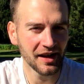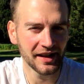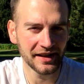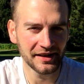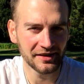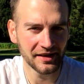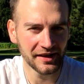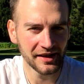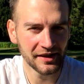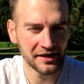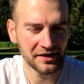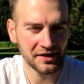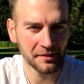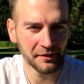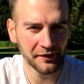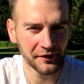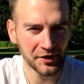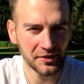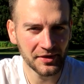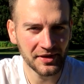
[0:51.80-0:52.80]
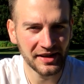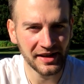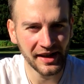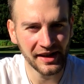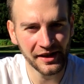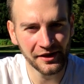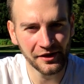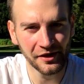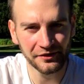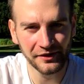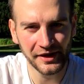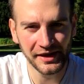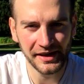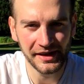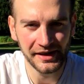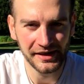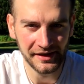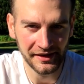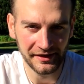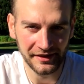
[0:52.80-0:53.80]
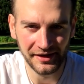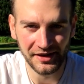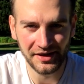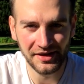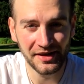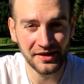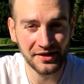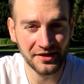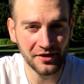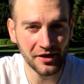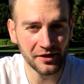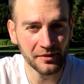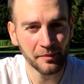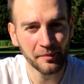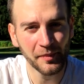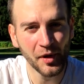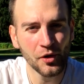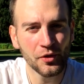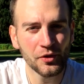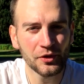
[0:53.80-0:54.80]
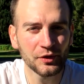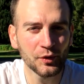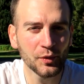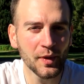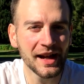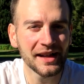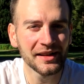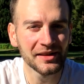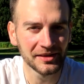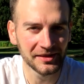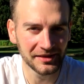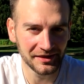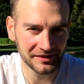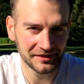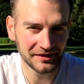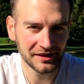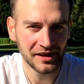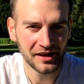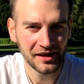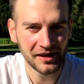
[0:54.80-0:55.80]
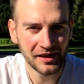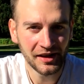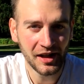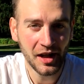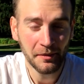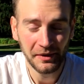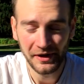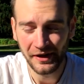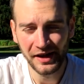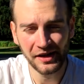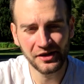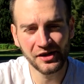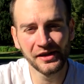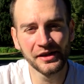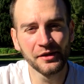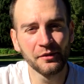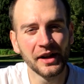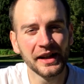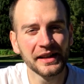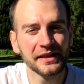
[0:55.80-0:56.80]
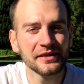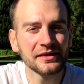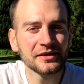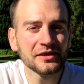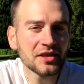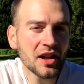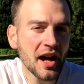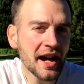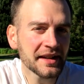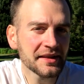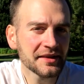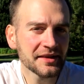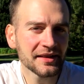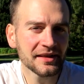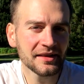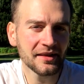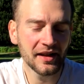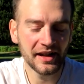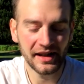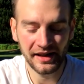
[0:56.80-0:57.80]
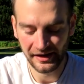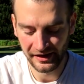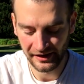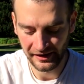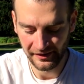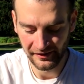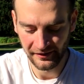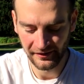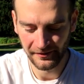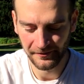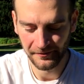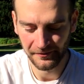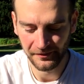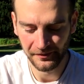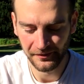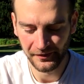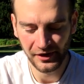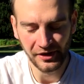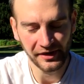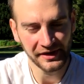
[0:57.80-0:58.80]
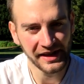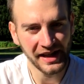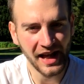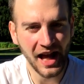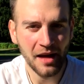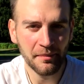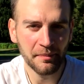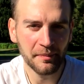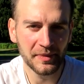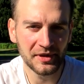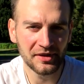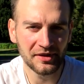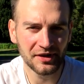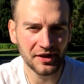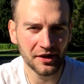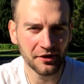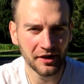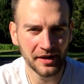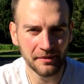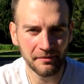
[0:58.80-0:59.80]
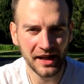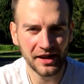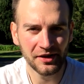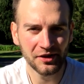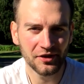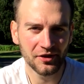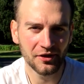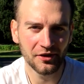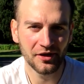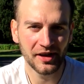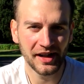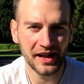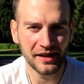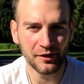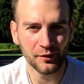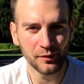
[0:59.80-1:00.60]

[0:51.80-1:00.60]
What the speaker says: I can hear some of you saying already, this does not bode well. But I actually quite liked it. I got the app, and so I made sure I had